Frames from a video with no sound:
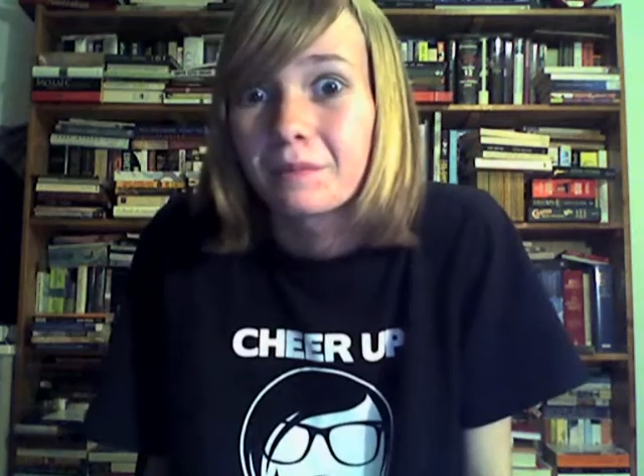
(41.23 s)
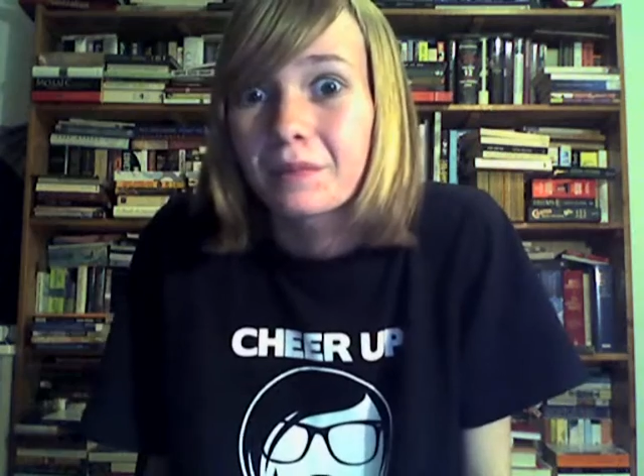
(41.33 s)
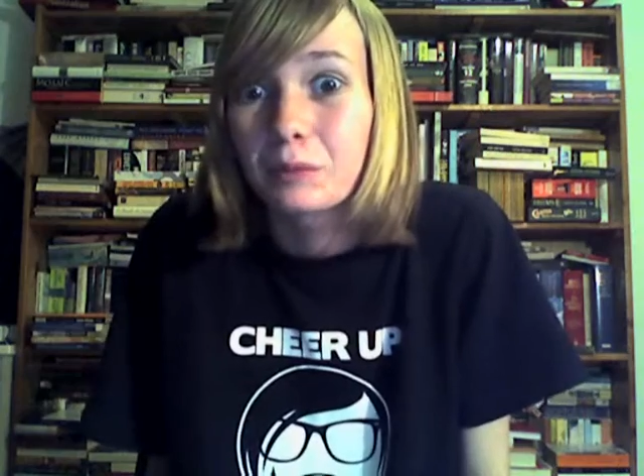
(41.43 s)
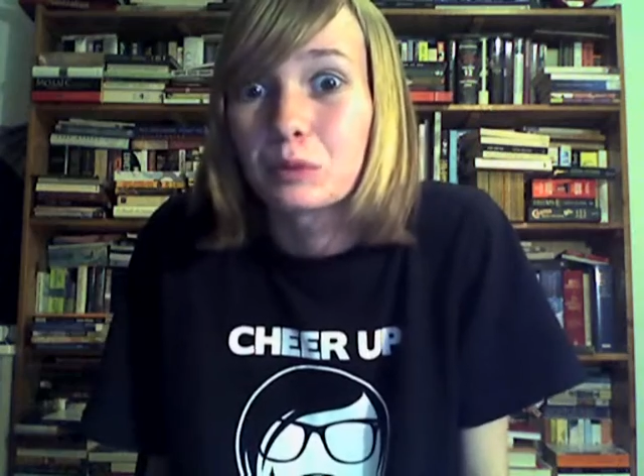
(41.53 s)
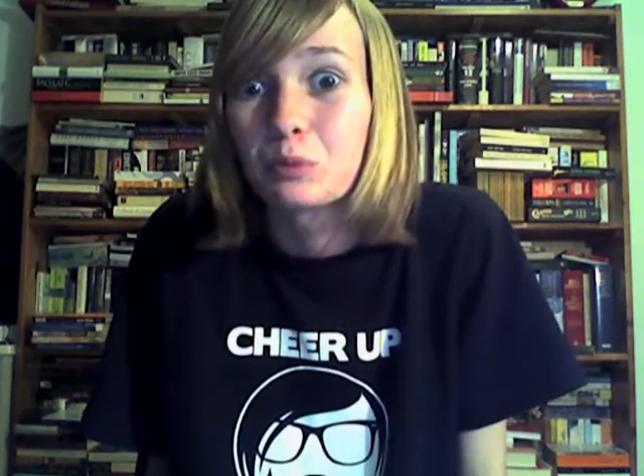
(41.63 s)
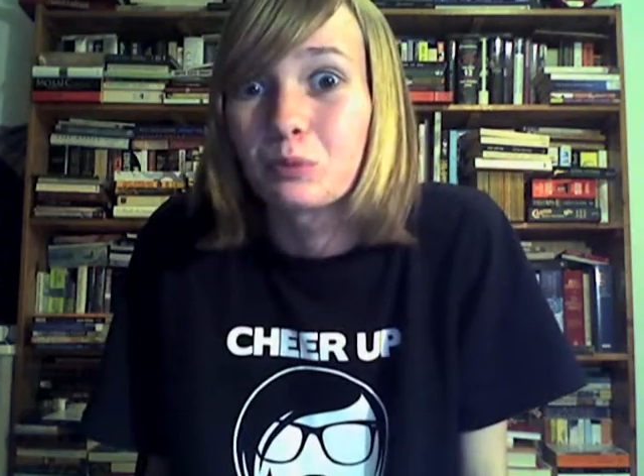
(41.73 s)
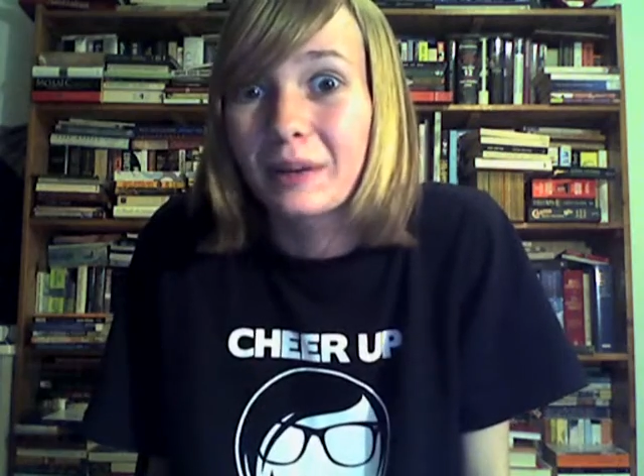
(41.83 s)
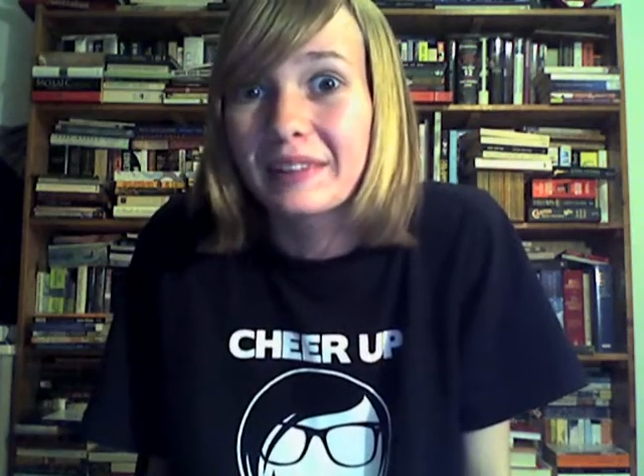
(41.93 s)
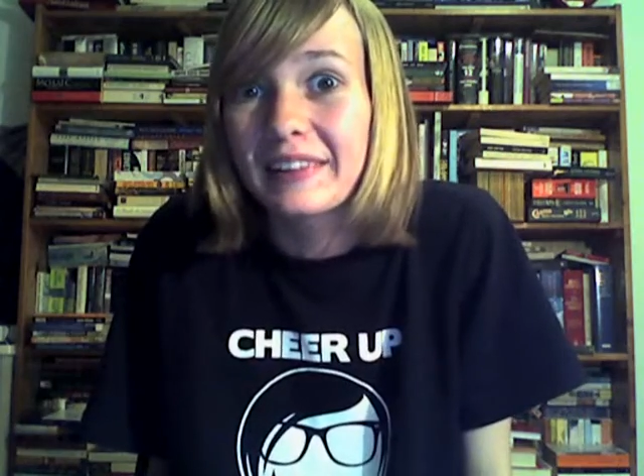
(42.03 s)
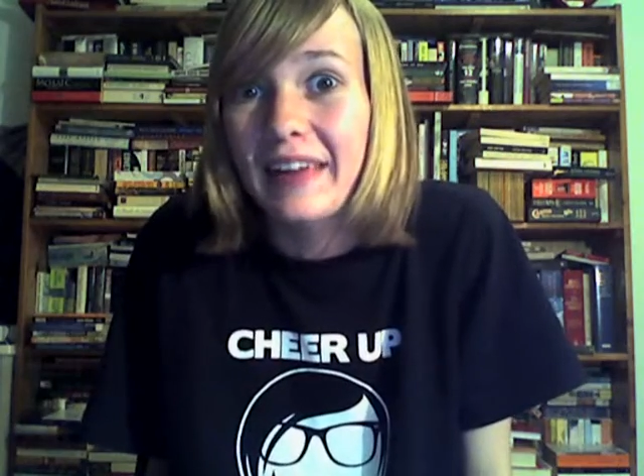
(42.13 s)
That was
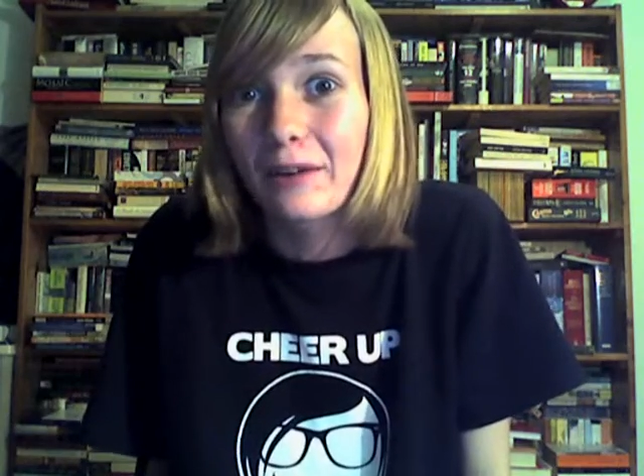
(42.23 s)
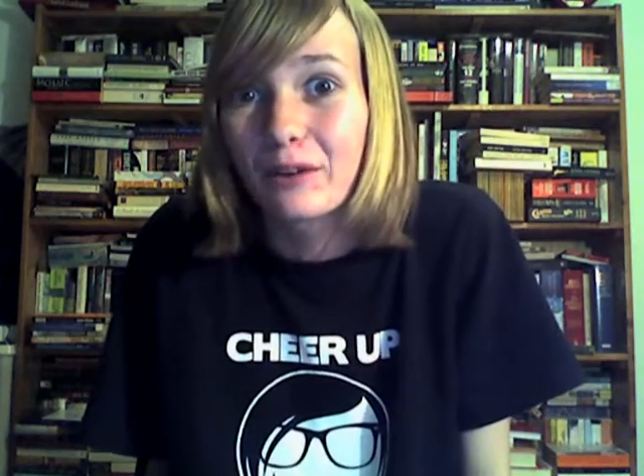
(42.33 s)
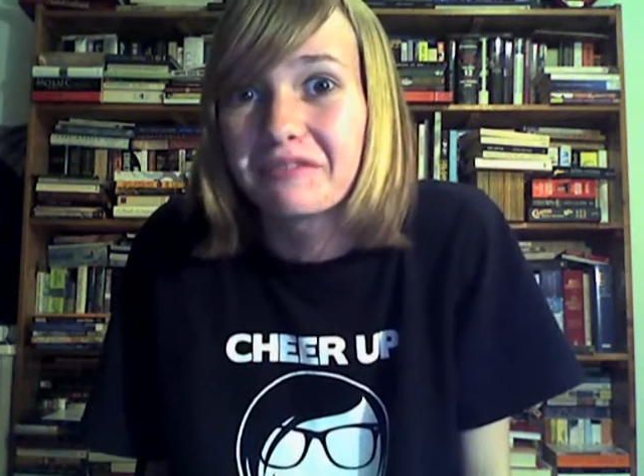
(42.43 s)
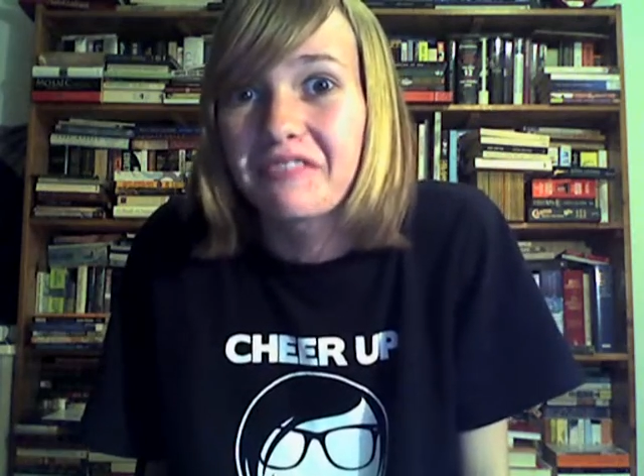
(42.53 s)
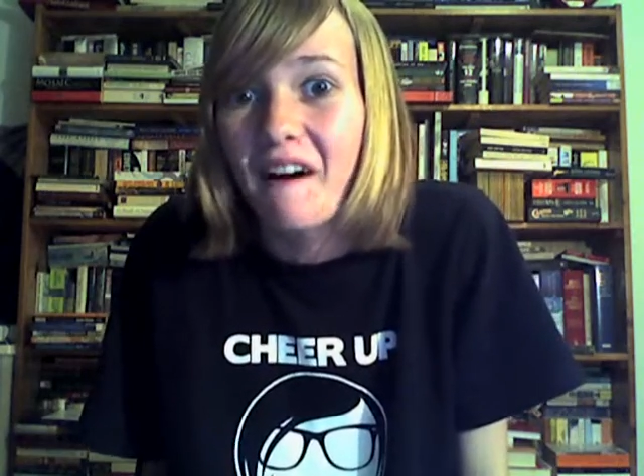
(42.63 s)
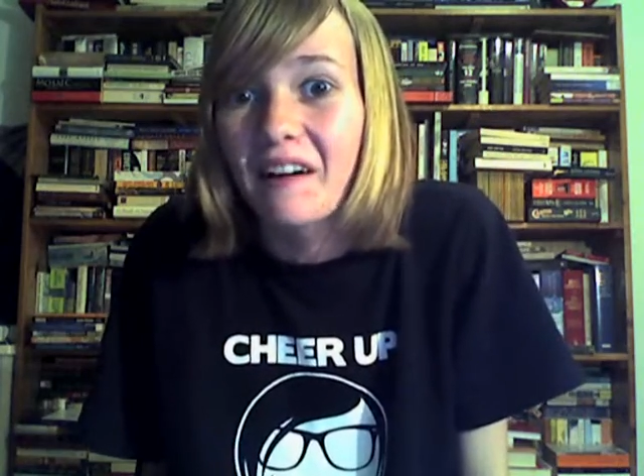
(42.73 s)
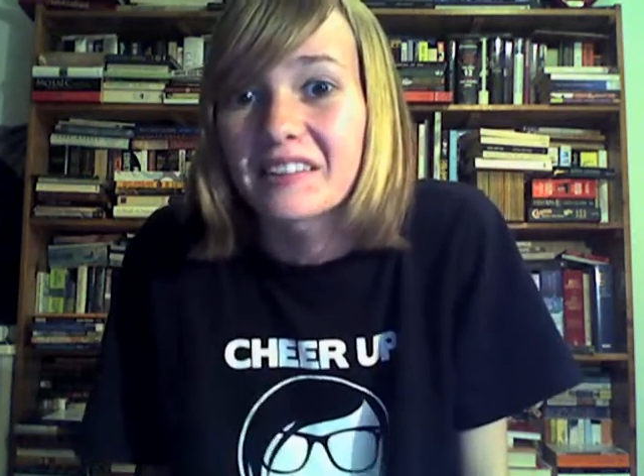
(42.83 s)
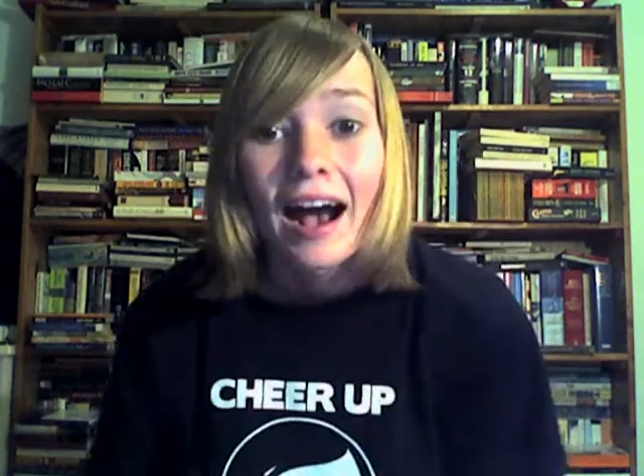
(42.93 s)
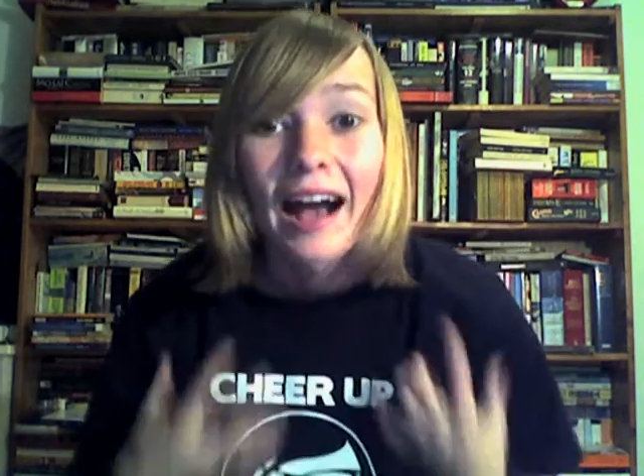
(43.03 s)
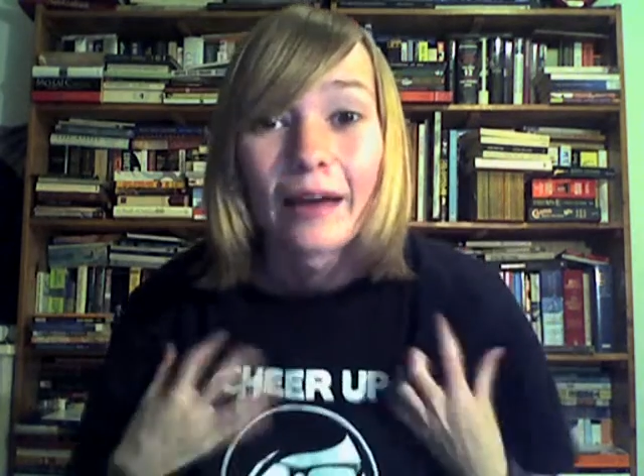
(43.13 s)
really loud and fast.
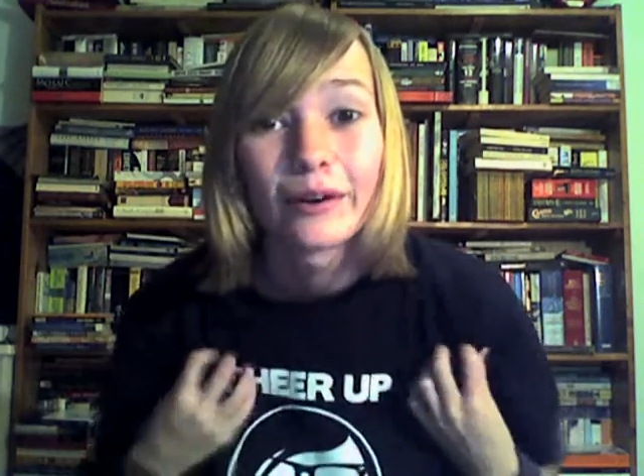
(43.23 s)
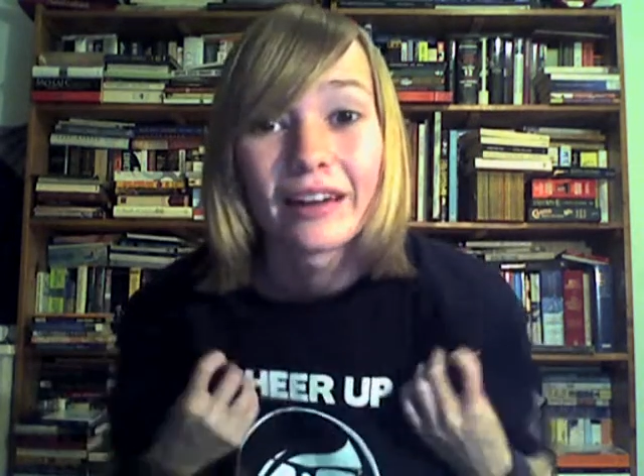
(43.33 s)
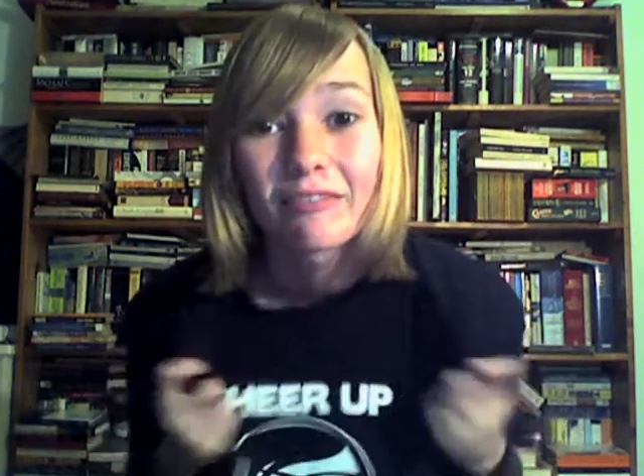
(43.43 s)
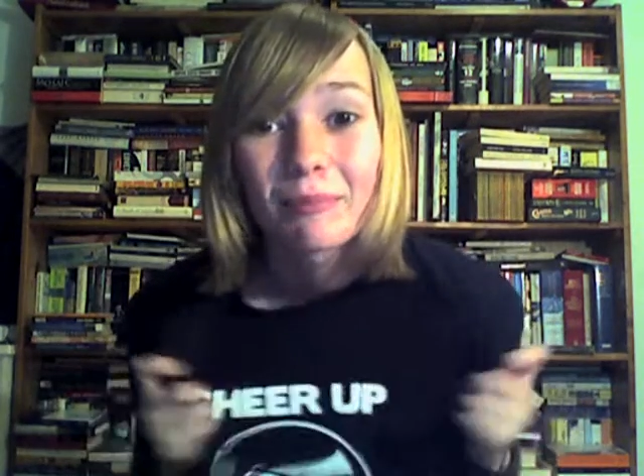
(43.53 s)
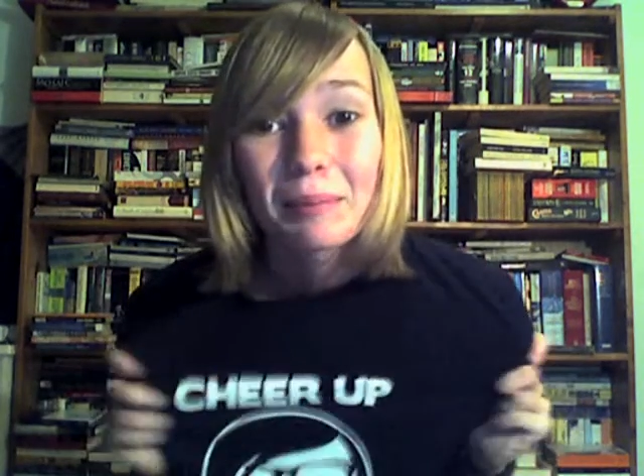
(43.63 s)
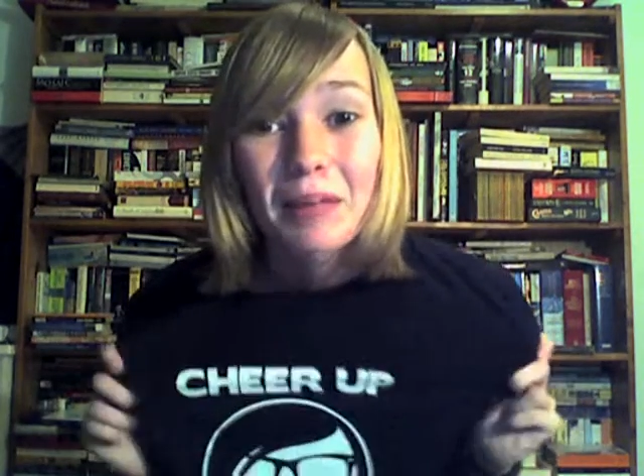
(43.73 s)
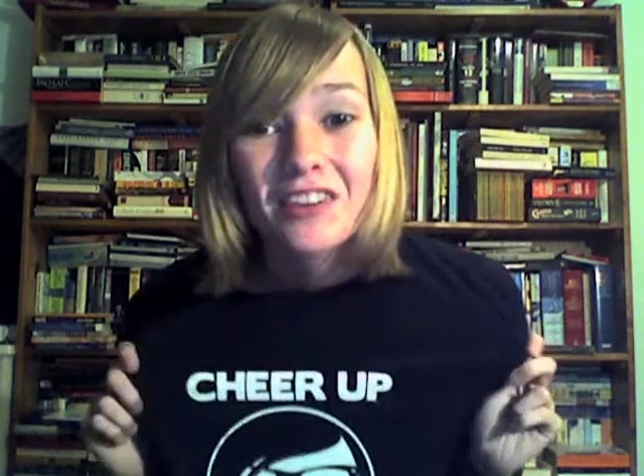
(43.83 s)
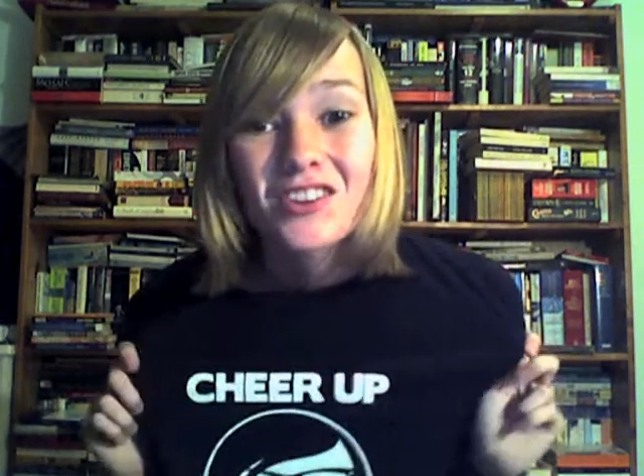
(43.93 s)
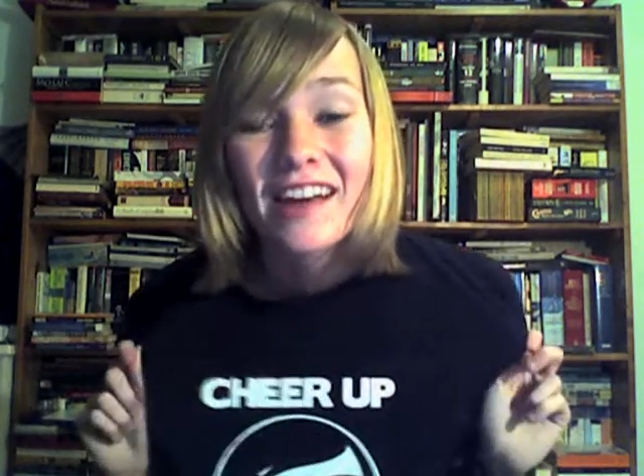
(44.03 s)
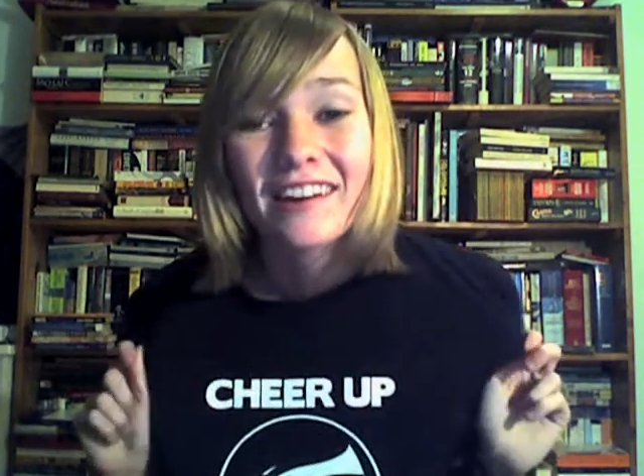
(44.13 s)
I don't have my
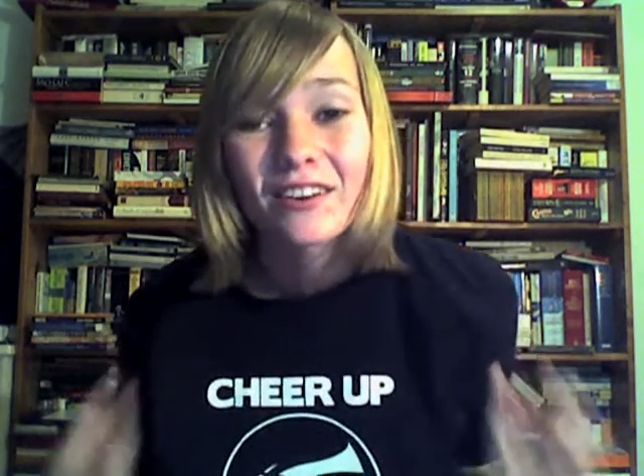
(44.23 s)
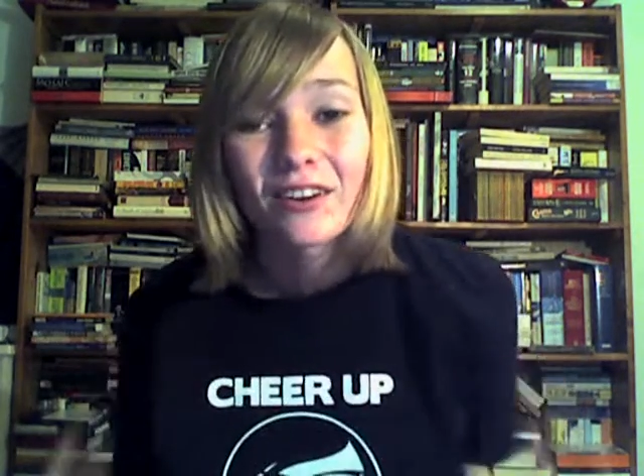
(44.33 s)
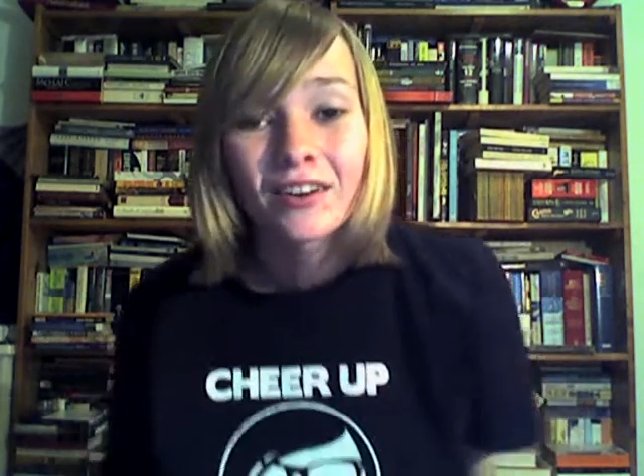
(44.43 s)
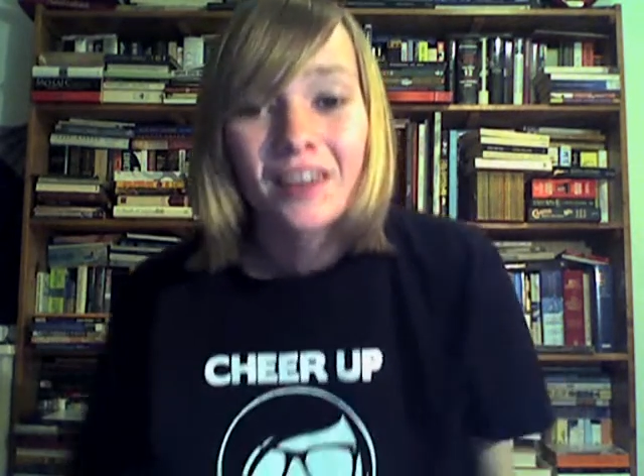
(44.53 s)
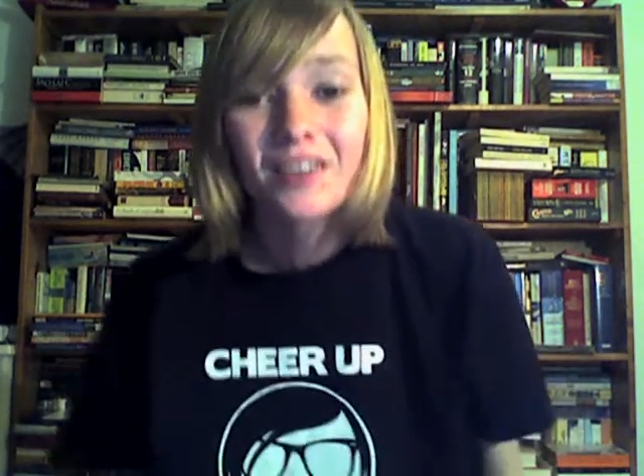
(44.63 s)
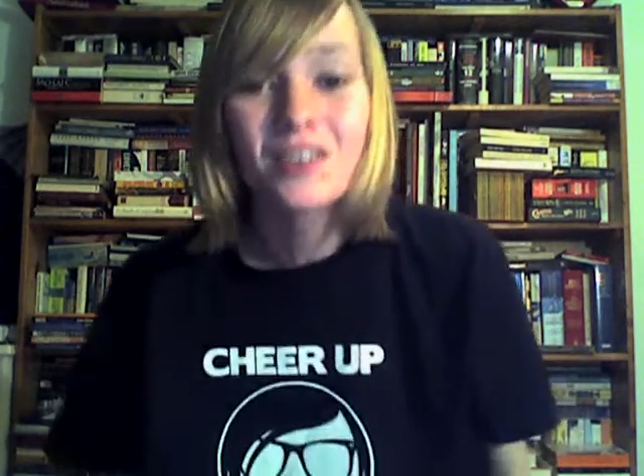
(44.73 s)
black jacket on,